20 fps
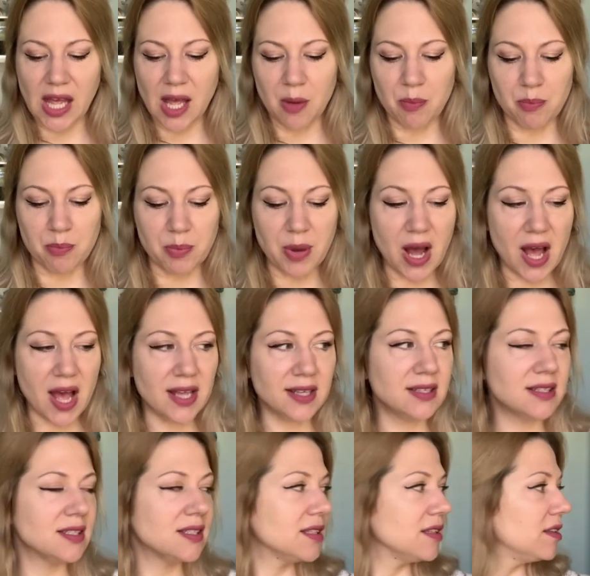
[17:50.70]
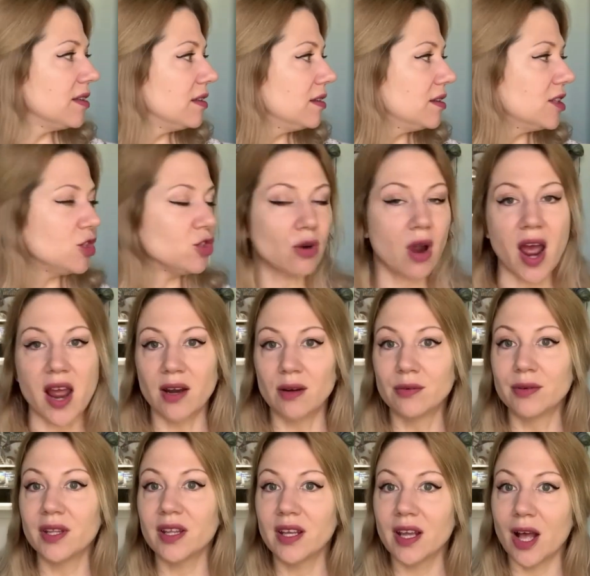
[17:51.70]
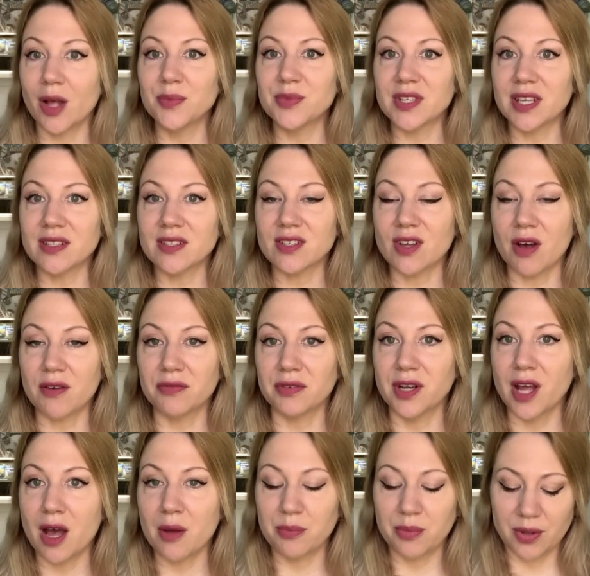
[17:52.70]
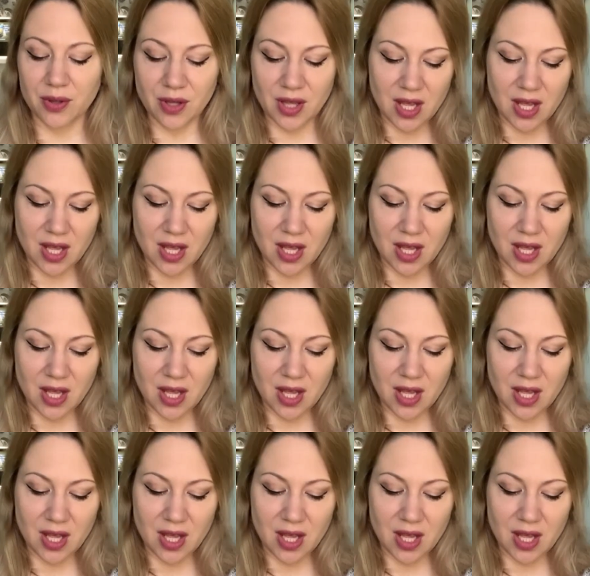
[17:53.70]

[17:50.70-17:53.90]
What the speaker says: but the dryer really helps that soften up,